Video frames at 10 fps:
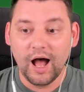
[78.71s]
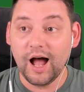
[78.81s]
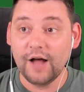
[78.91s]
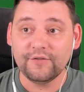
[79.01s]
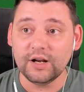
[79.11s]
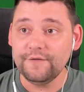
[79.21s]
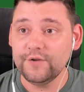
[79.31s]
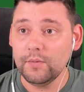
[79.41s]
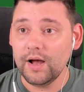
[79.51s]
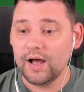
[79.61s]
Uh, I've got a
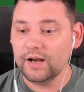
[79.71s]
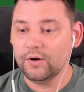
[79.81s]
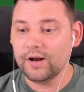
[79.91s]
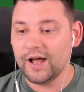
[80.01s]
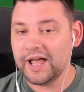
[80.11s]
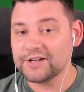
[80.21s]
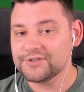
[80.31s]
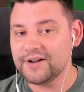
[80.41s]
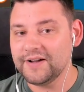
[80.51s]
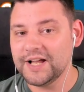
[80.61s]
few uh, little uh,
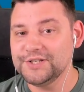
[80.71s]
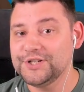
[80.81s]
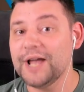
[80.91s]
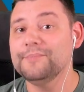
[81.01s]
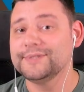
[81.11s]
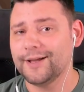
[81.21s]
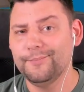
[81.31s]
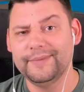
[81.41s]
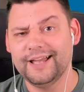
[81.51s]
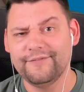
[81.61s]
extra uh, gems
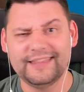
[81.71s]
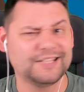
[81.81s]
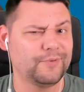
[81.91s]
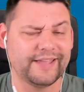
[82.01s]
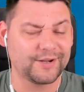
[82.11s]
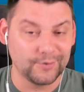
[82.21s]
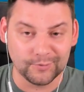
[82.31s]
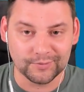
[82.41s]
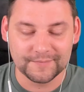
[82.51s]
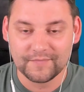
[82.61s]
on me. I think that's what they're
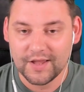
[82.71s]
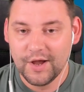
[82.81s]
called.